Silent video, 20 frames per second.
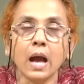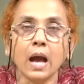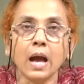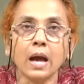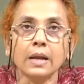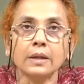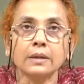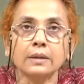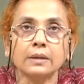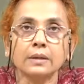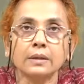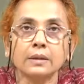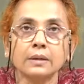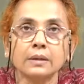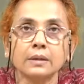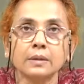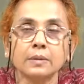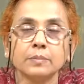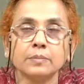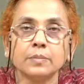And
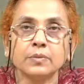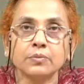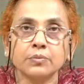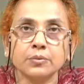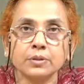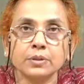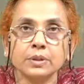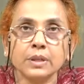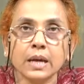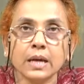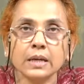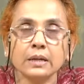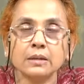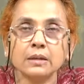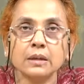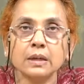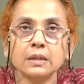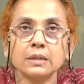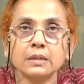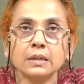uh, before that,
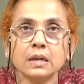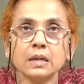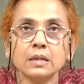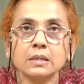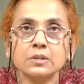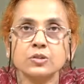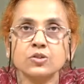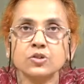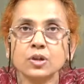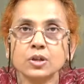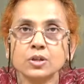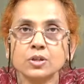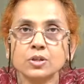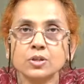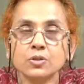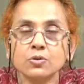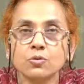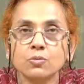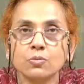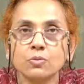let us
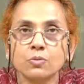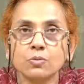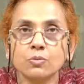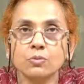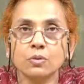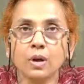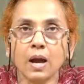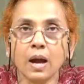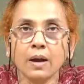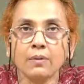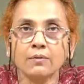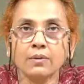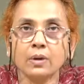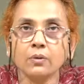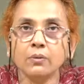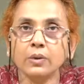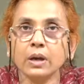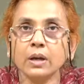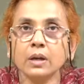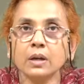just have a
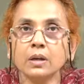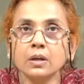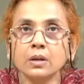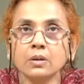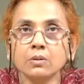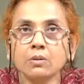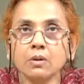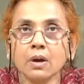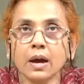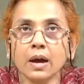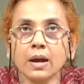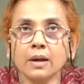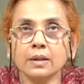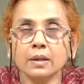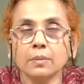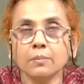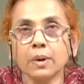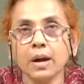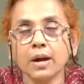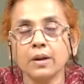quickly look at
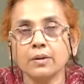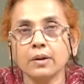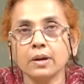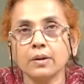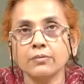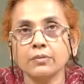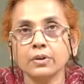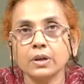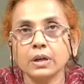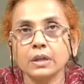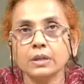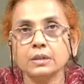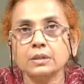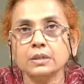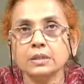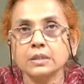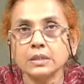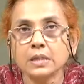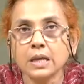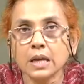the biographical
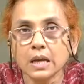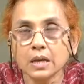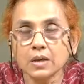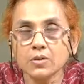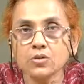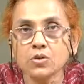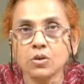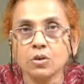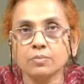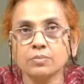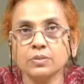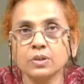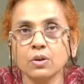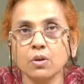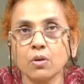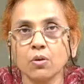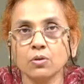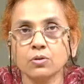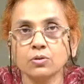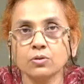details of the
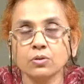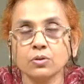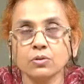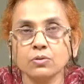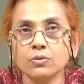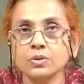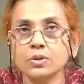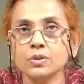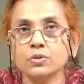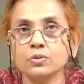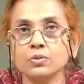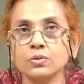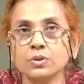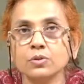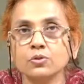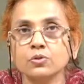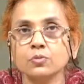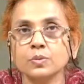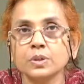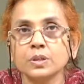author who is
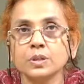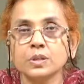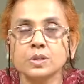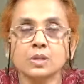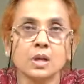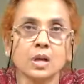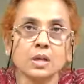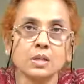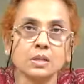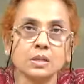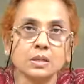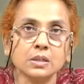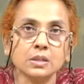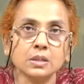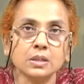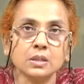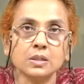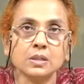going to be discussed in